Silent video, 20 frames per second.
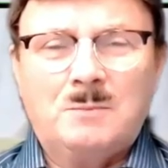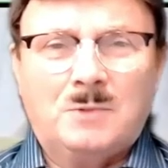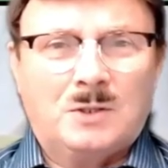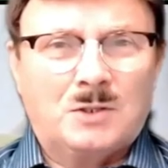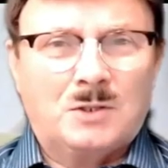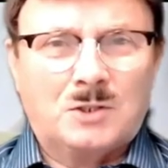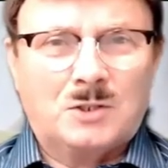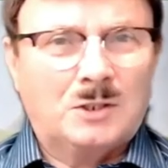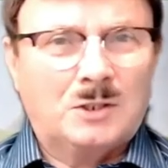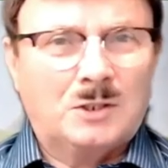They're
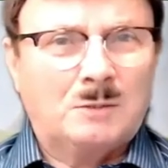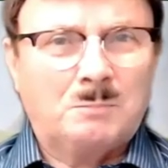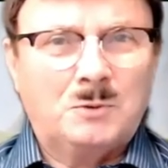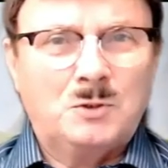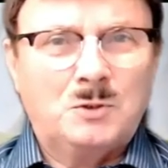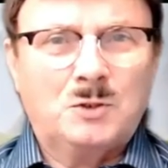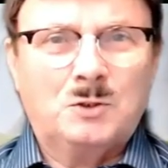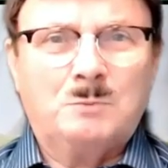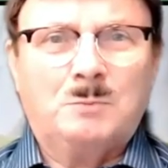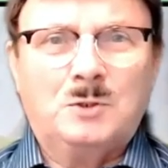still
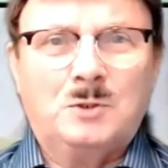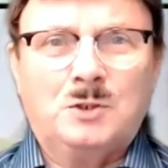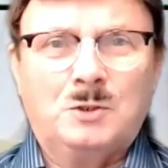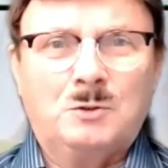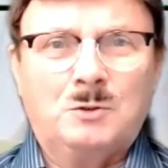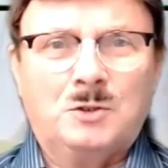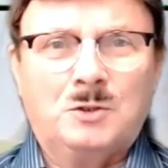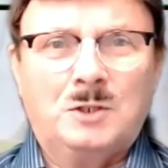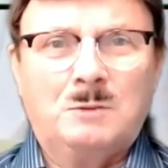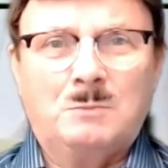
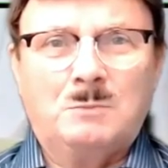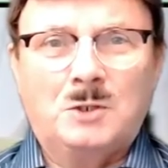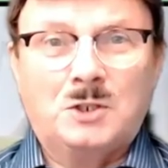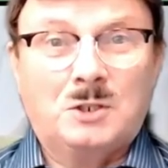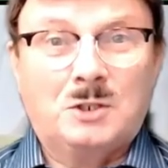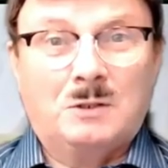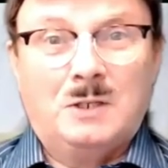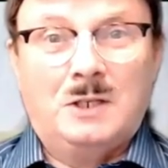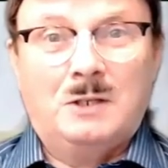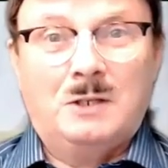producing, which
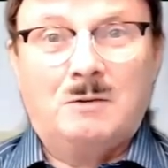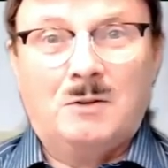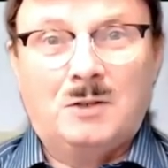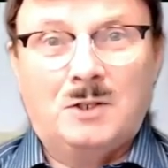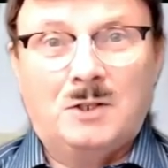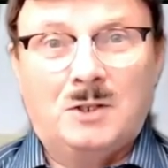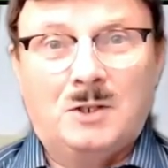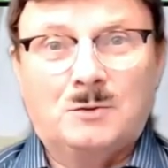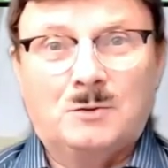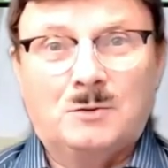they're here on
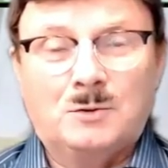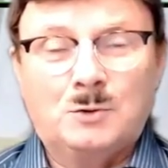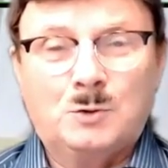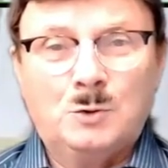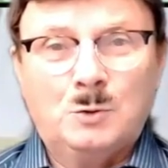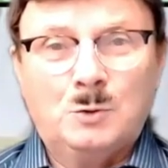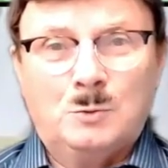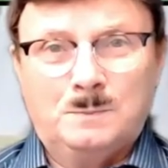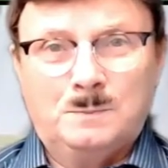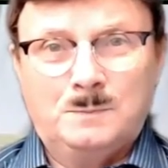the earth to
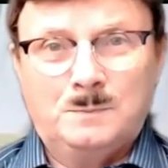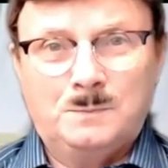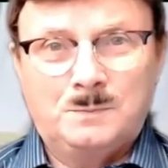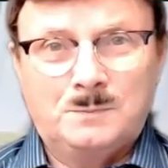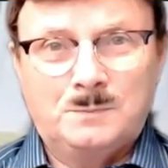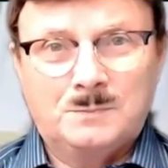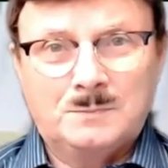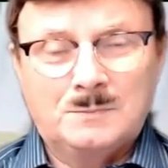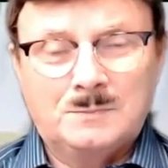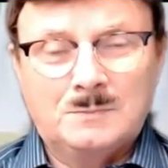do.
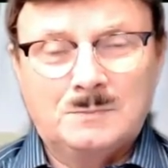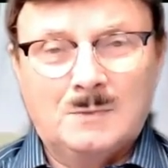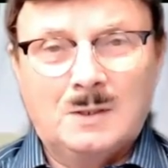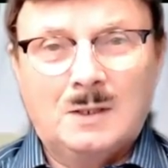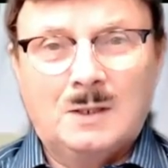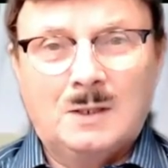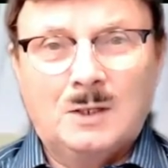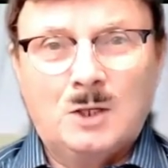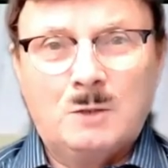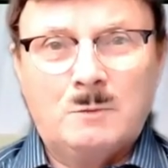
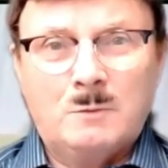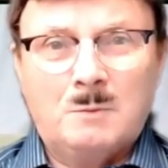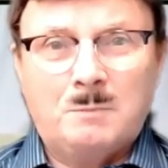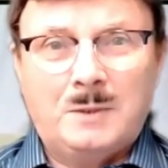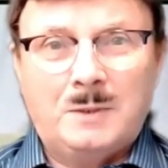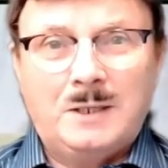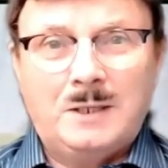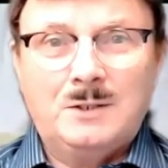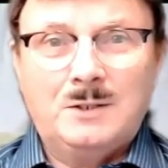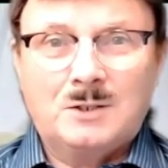Human
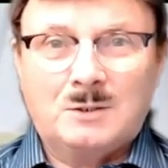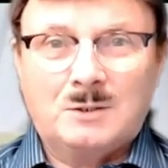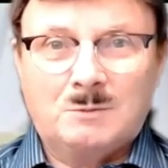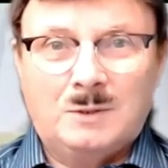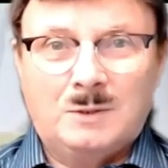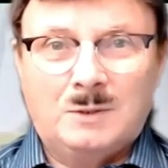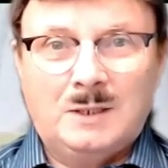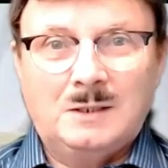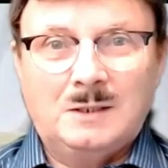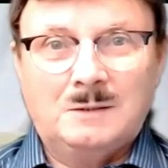beings,
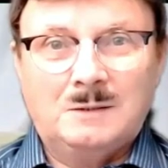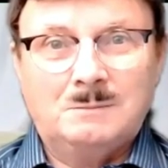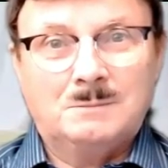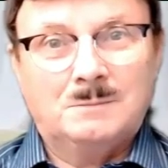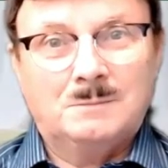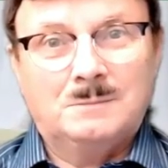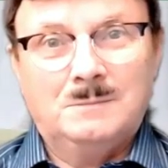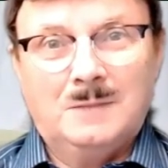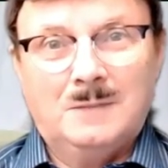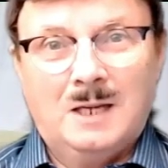well,
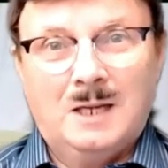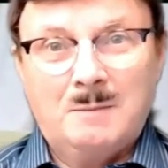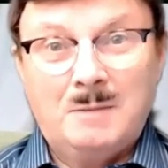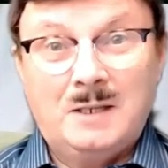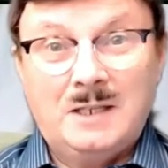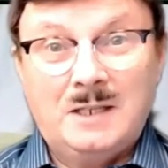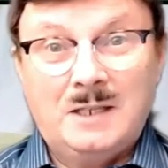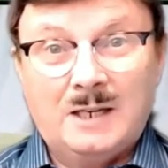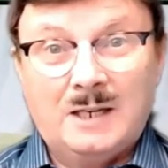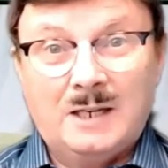how
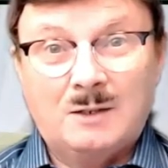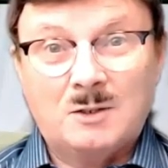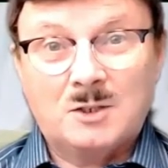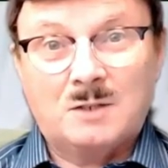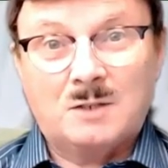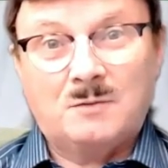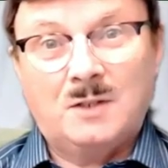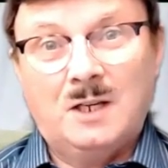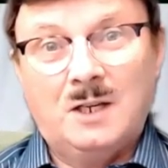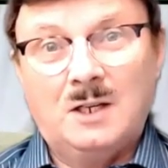many angles
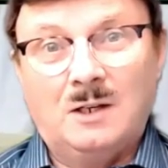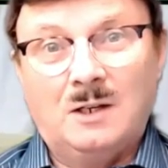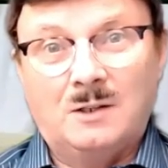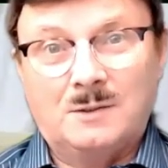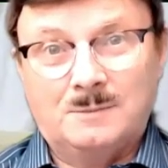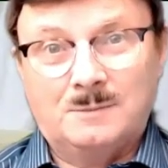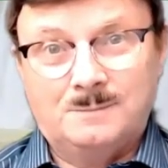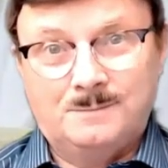have they got?